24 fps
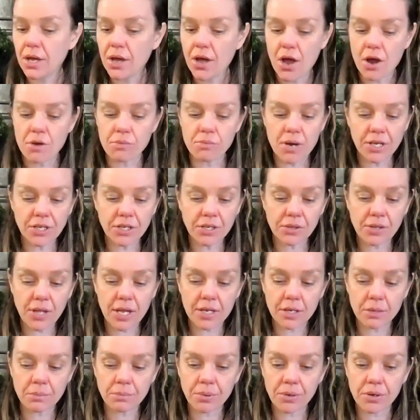A
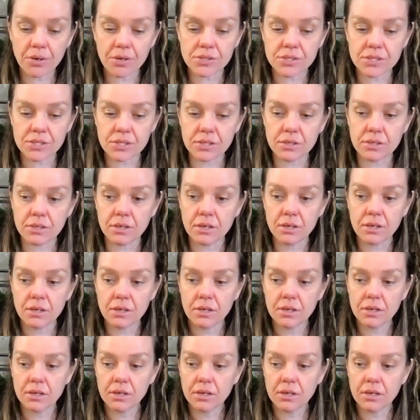regulated person
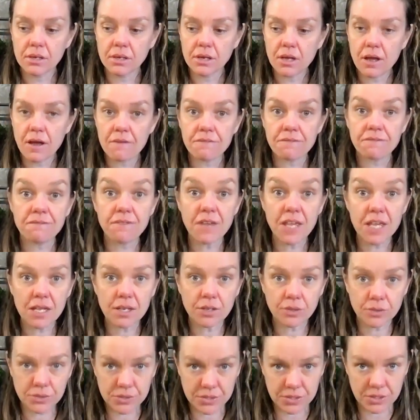
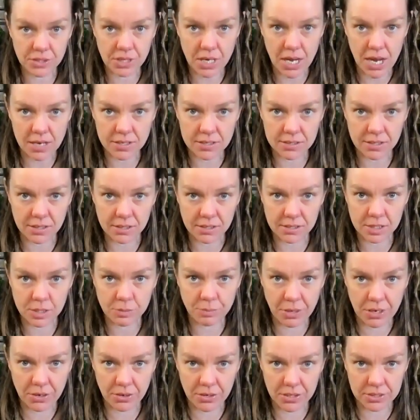feels it and
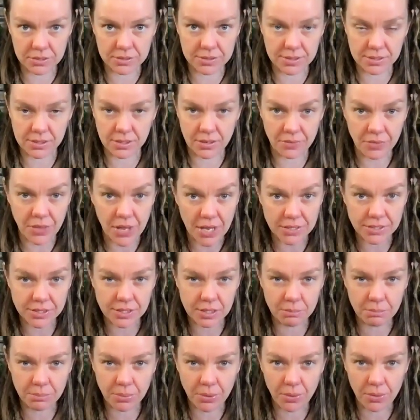experiences it. That's
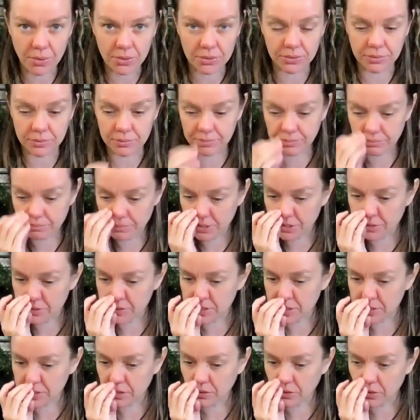important because
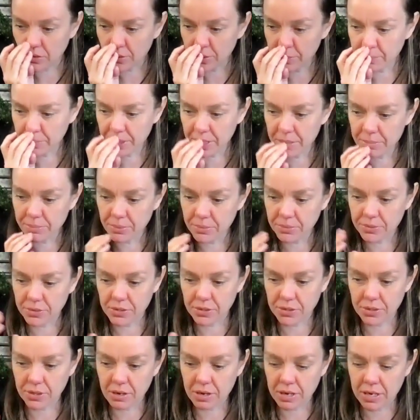there's a lot of people
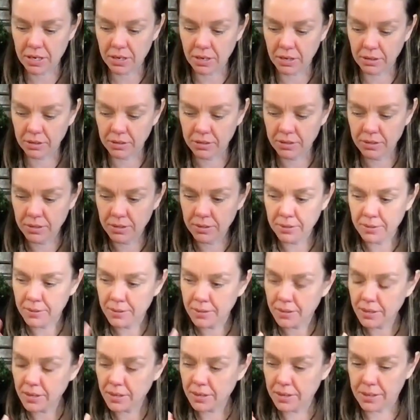that are
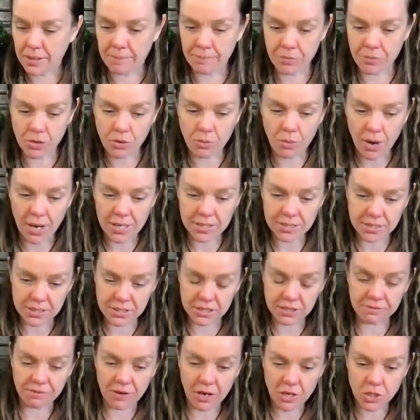quite
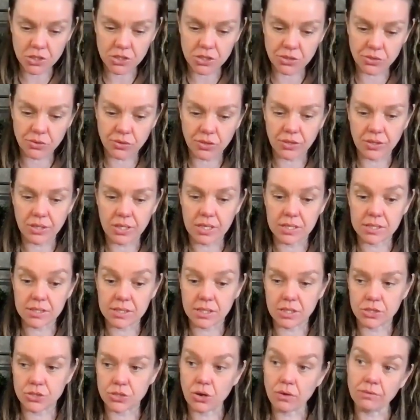dysfunctional in this
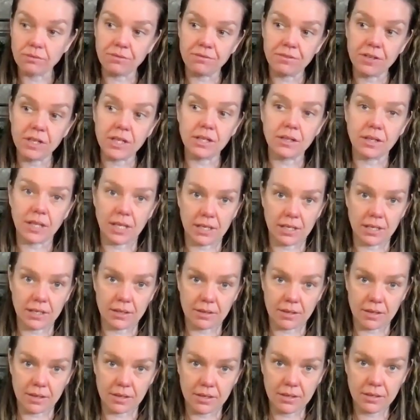that don't feel
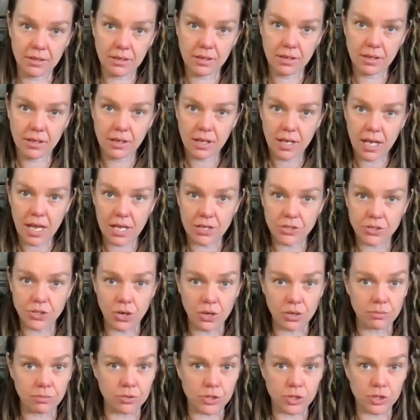anything and
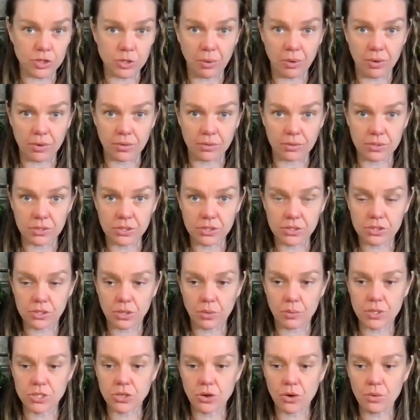don't respond. So
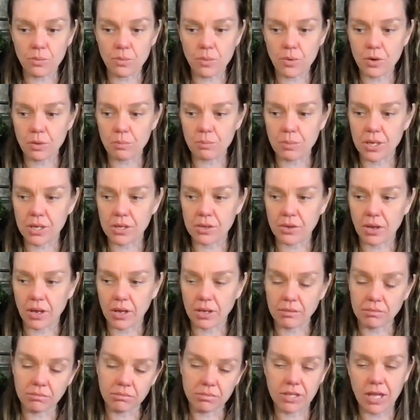we don't want to be like,
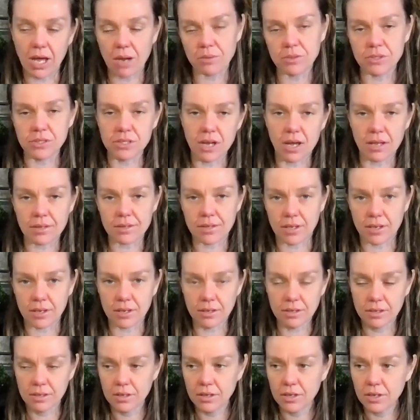that was
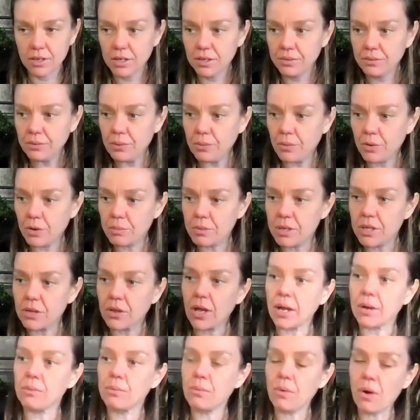nothing. We want to be
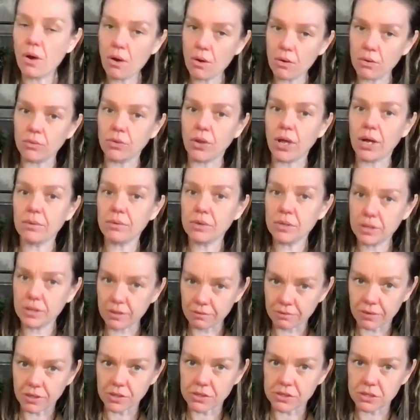like, whoa, that really
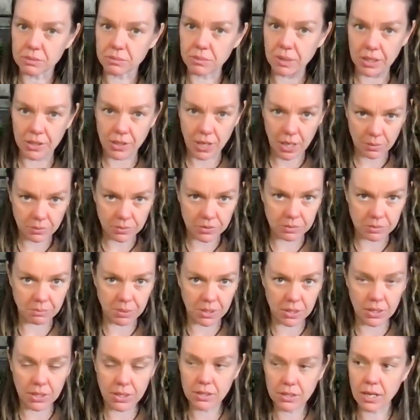affected me. That was
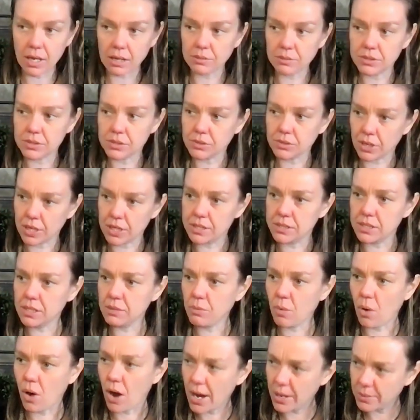big. That was crazy.
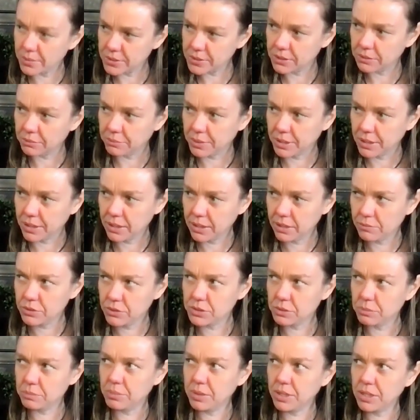Why was it big? Was
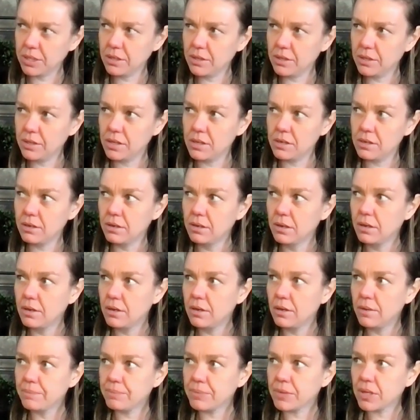it bigger than
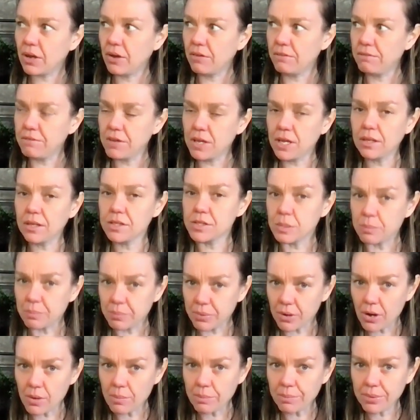I feel is
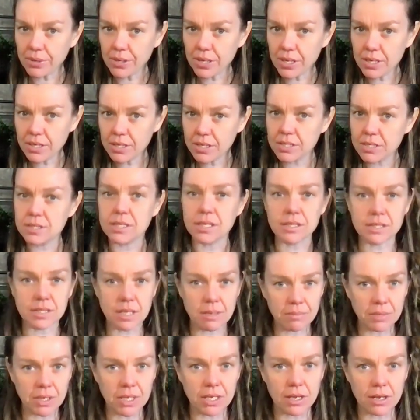appropriate? Is there
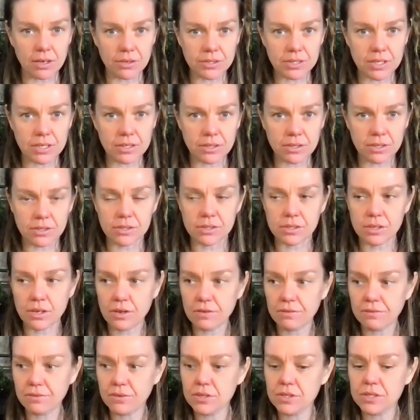something else under the
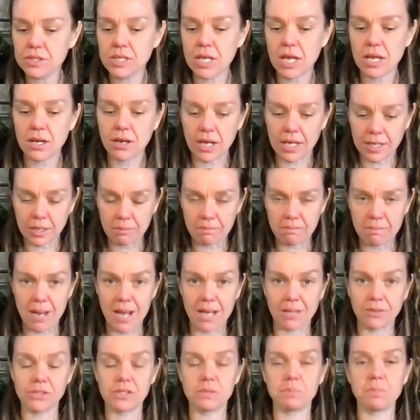surface? And I can
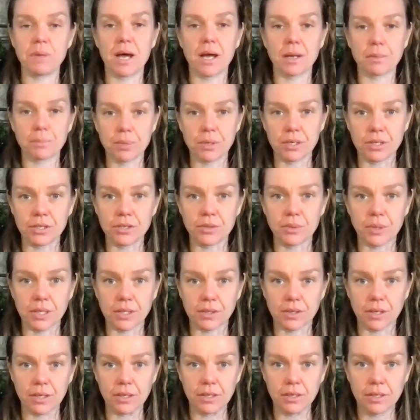bounce back pretty
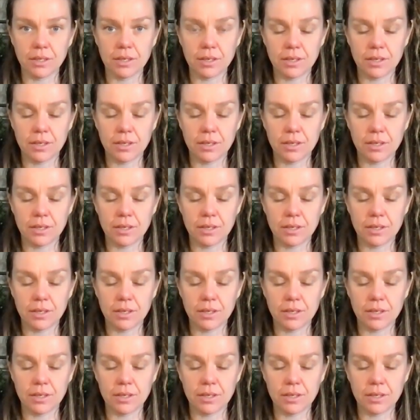quickly.